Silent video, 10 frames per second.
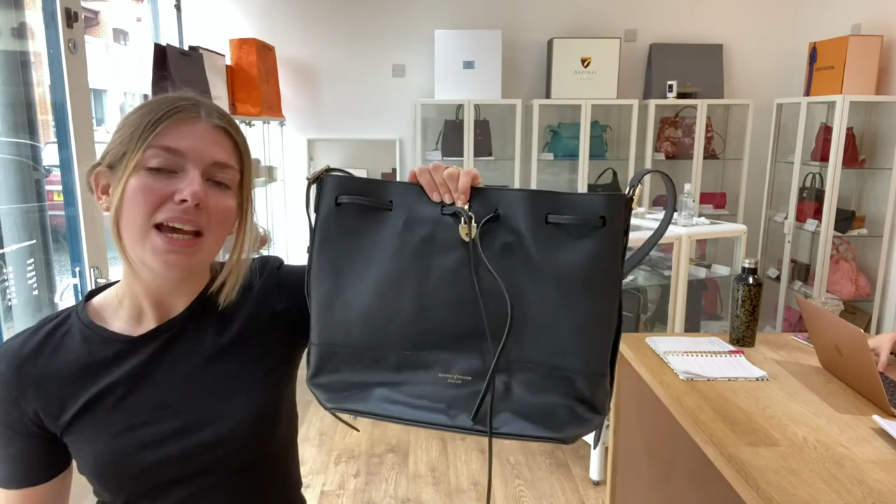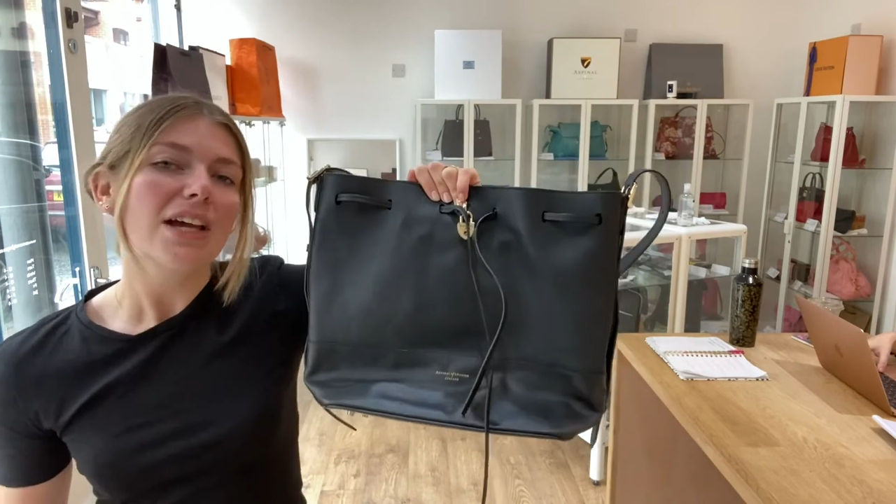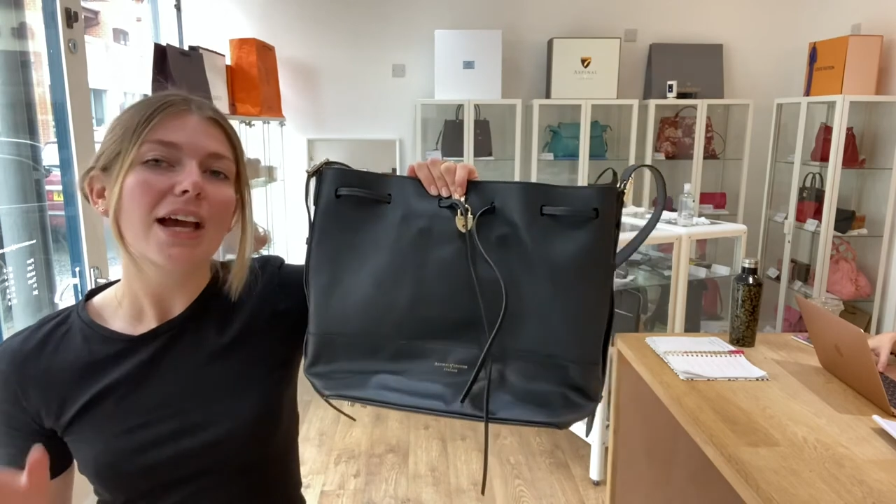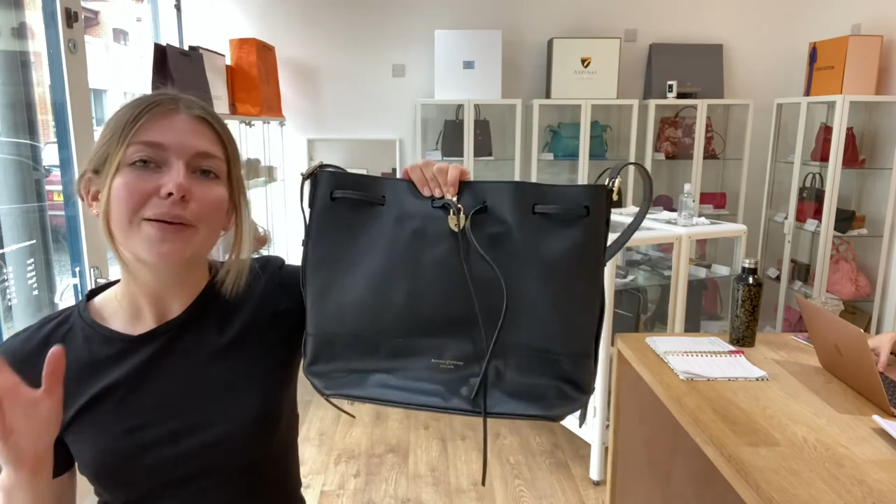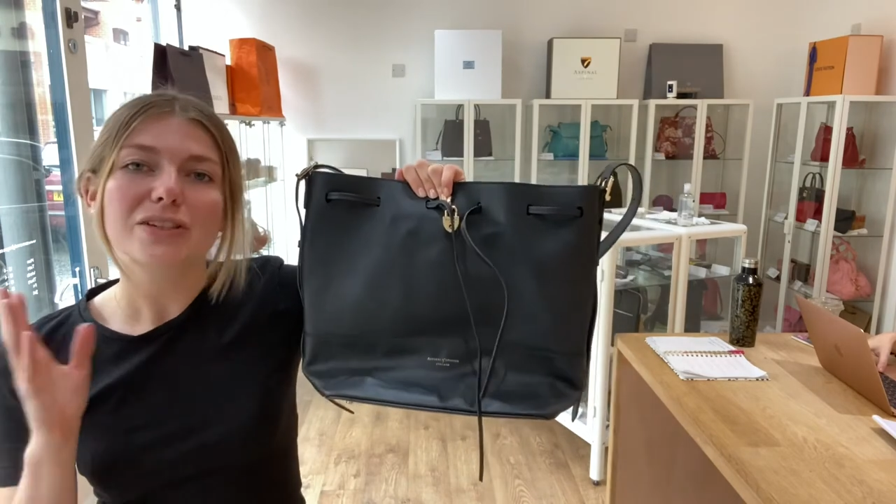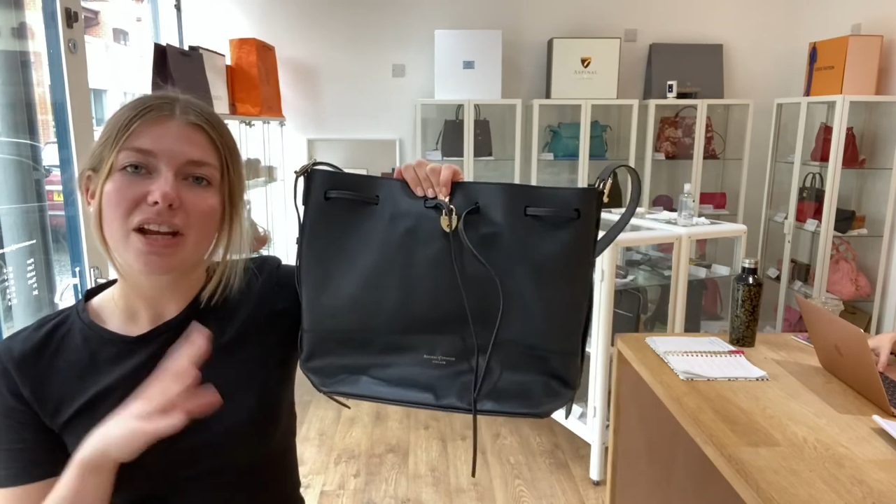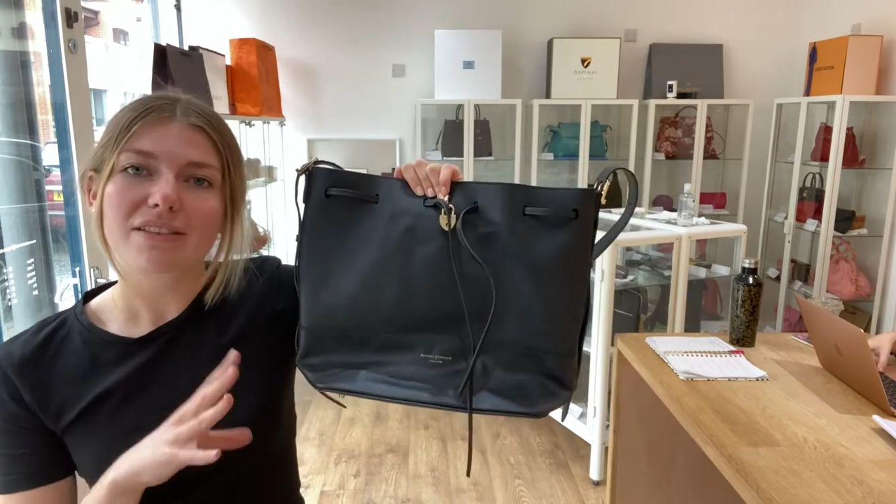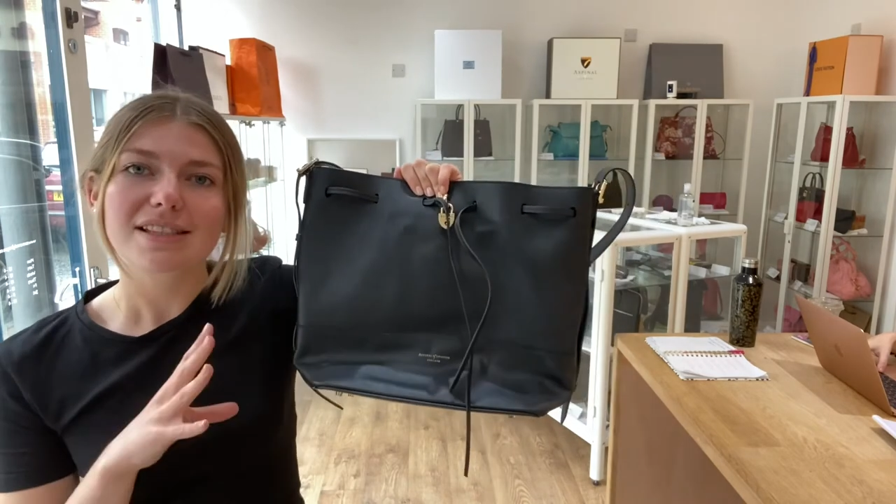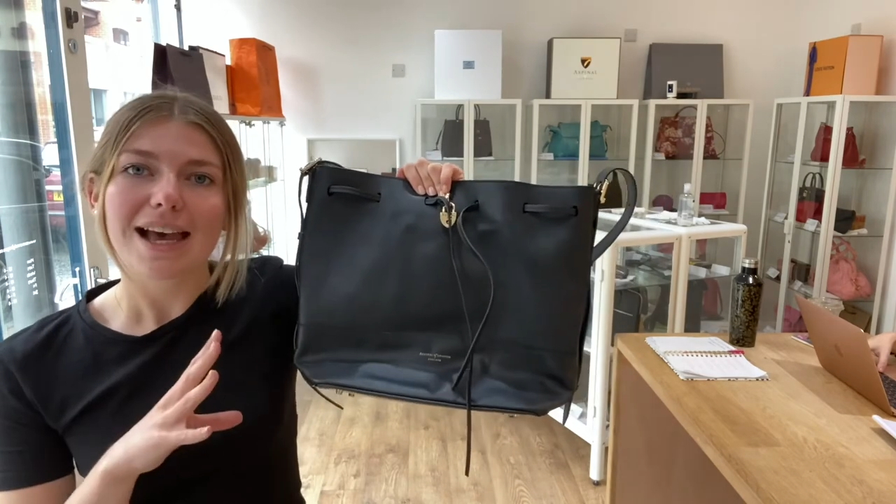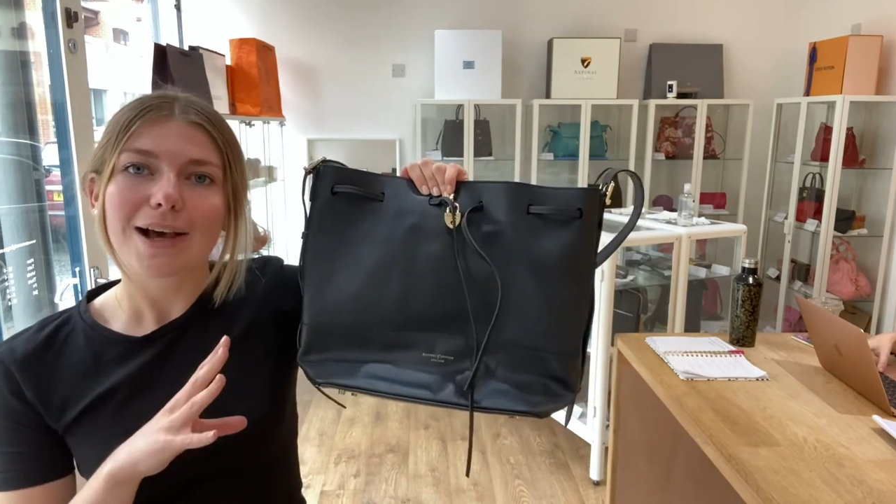Go and check
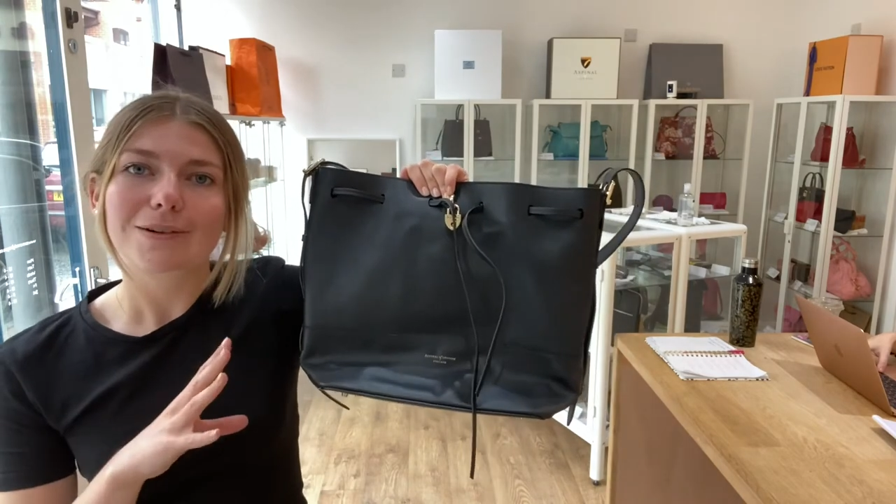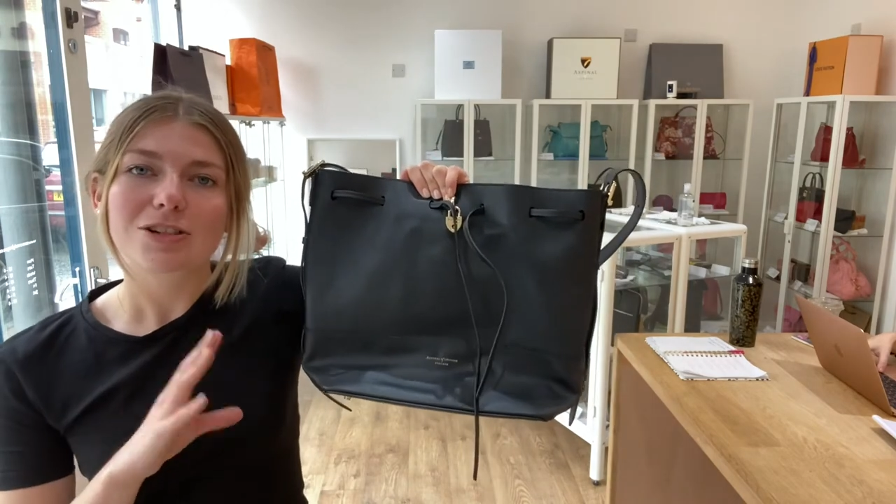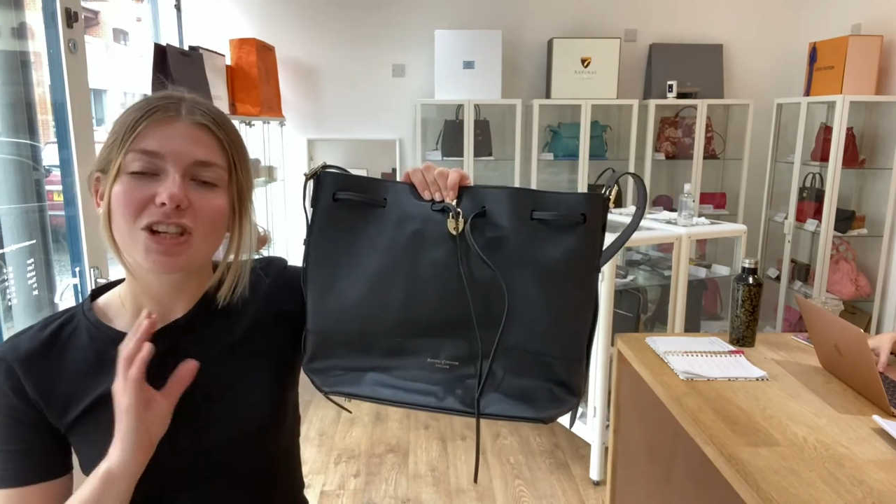this out.